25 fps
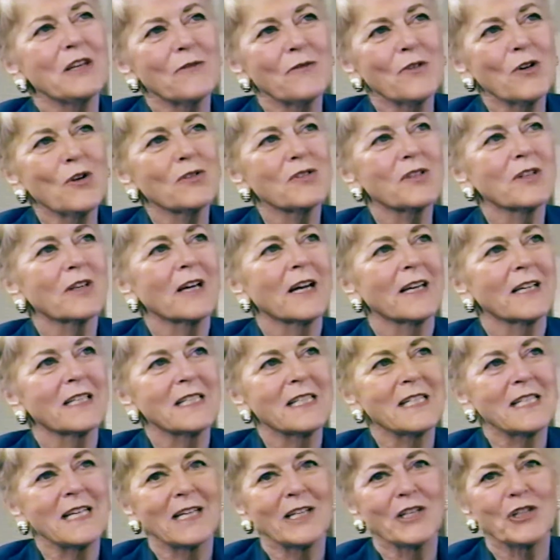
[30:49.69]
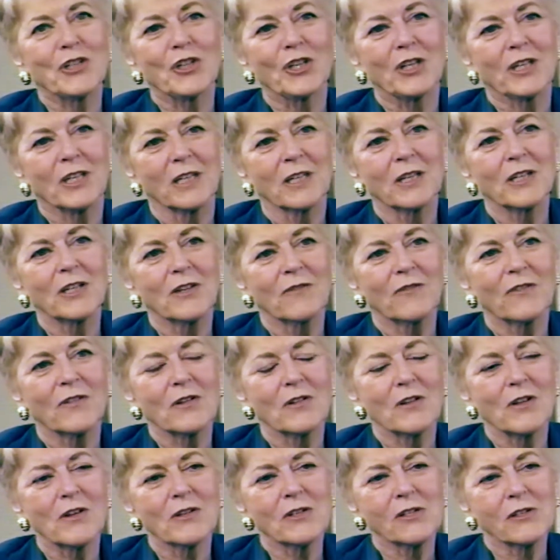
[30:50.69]
You've also I, got to teach. You
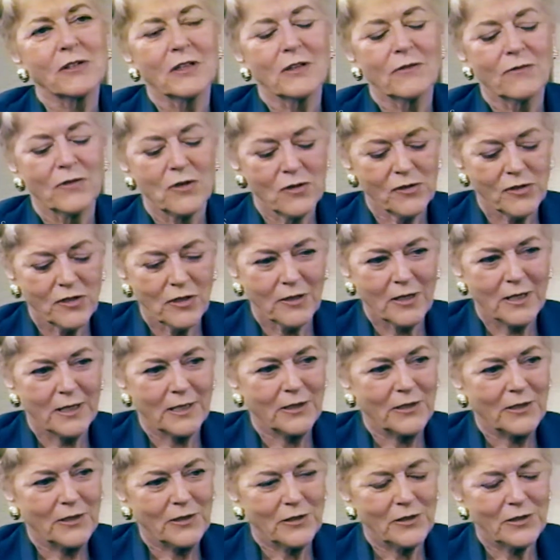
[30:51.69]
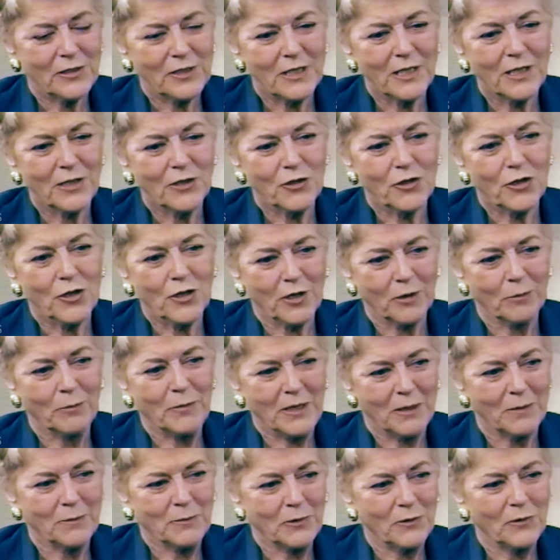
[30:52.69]
know. you've, you've also got to teach young
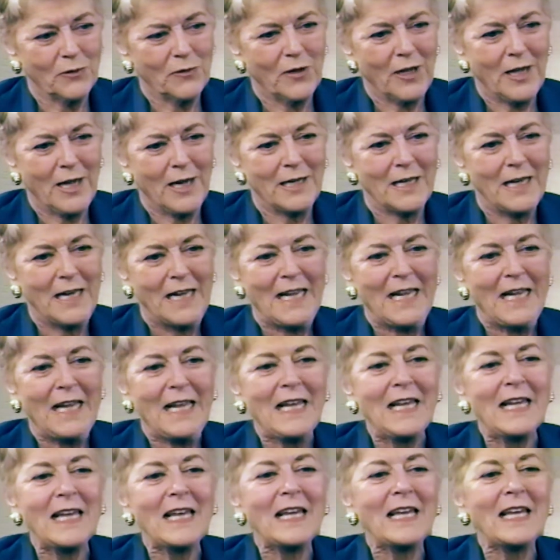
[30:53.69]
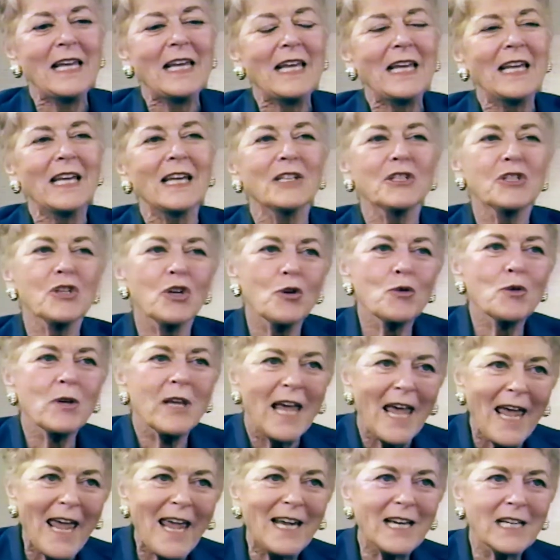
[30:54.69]
people that it's
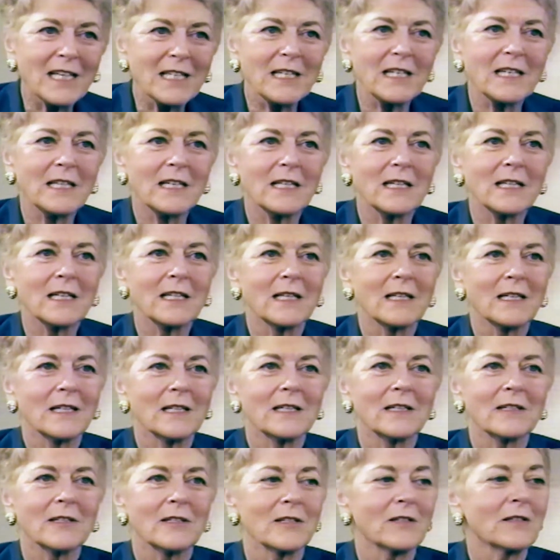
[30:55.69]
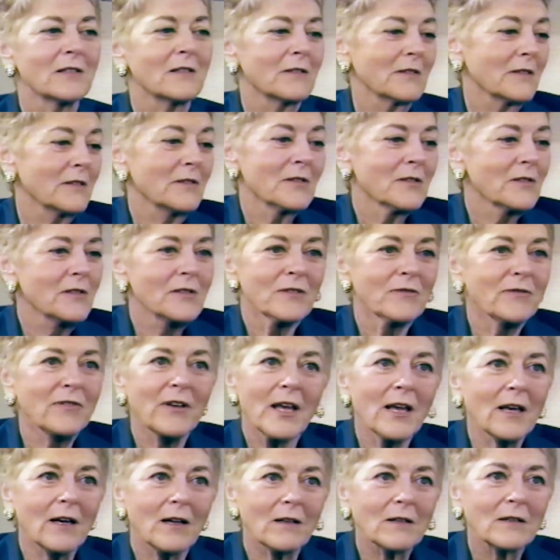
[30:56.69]
okay to
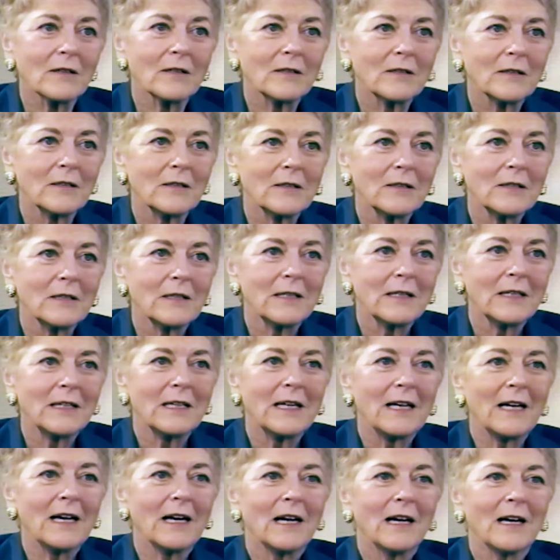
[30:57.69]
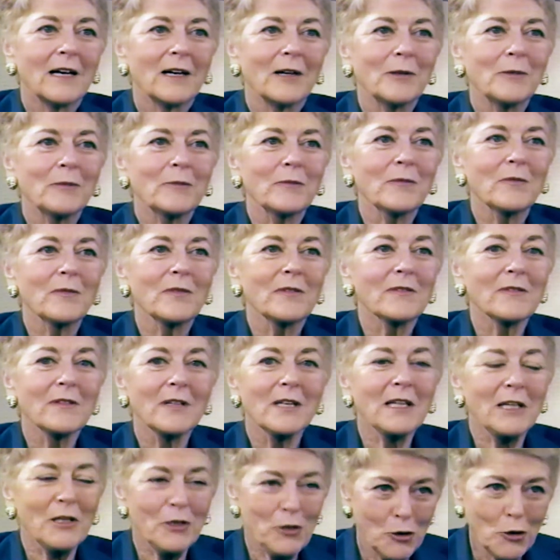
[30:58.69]
fail. Um,
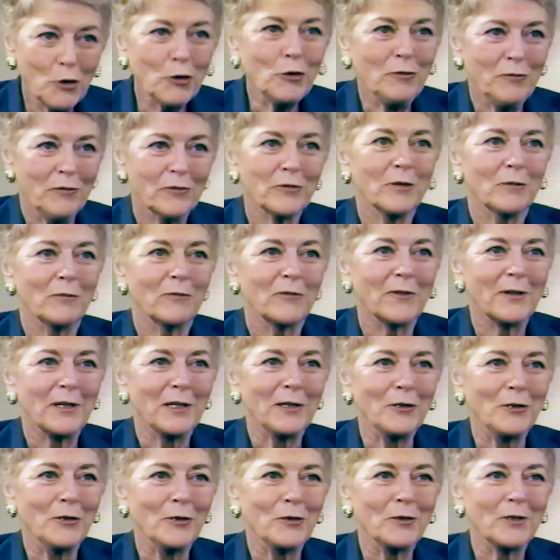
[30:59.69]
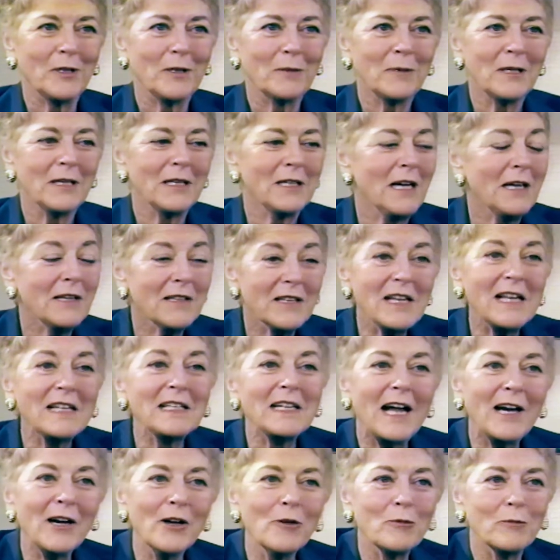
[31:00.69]
you learn from failure. I mean, I,
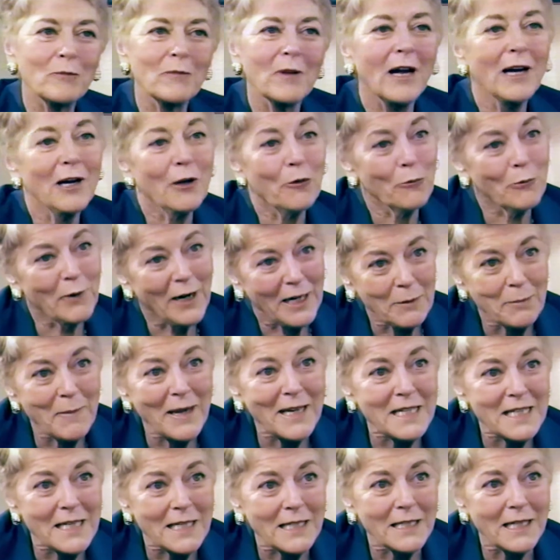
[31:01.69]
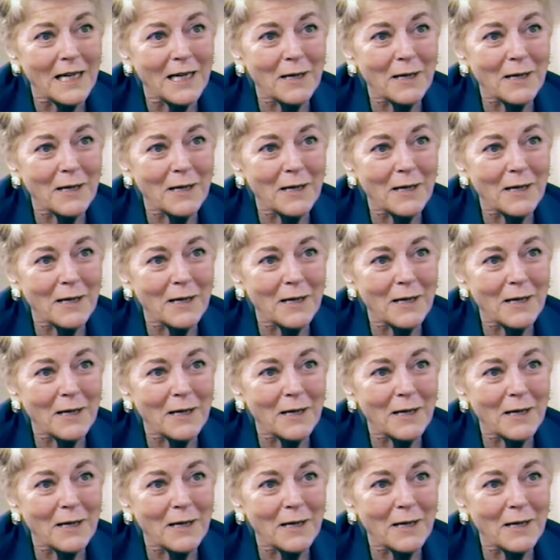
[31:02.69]
I, I don't. I don't recommend it.